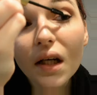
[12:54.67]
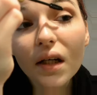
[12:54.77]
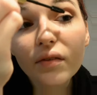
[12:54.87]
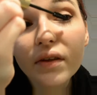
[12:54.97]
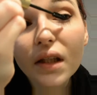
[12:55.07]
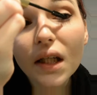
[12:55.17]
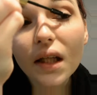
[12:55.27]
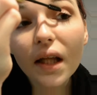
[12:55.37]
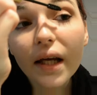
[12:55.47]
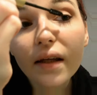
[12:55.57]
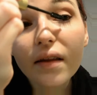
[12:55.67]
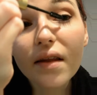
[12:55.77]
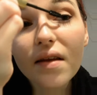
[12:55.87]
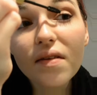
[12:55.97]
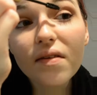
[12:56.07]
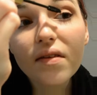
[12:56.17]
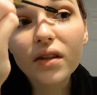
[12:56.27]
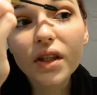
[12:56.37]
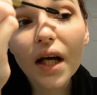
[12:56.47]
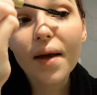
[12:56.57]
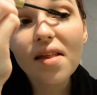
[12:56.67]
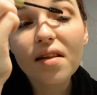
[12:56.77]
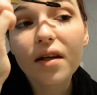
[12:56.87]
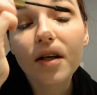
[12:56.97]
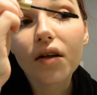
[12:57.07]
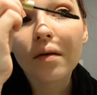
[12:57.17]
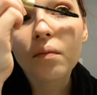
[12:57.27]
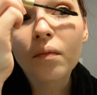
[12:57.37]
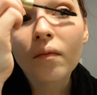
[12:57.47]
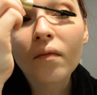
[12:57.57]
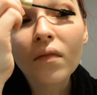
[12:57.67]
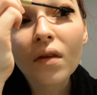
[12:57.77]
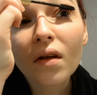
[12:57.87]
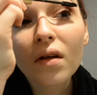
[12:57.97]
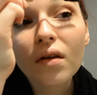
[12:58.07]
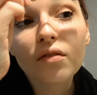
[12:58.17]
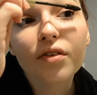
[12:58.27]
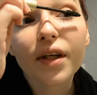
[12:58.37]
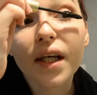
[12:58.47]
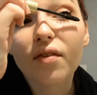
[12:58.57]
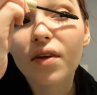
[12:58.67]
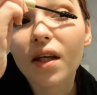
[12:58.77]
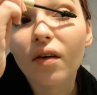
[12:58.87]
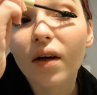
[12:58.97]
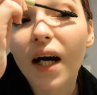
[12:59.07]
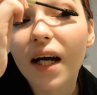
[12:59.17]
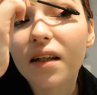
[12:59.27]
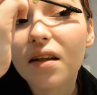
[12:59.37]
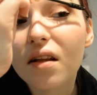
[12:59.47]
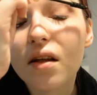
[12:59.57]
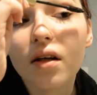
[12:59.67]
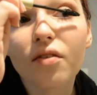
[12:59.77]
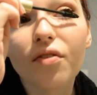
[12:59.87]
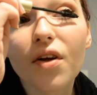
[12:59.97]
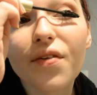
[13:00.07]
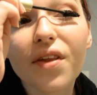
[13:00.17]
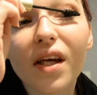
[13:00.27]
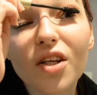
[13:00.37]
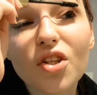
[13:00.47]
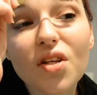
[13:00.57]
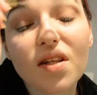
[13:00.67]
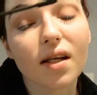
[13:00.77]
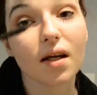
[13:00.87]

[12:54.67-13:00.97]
I really like this mascara for giving you kind of the look of false lashes. Like,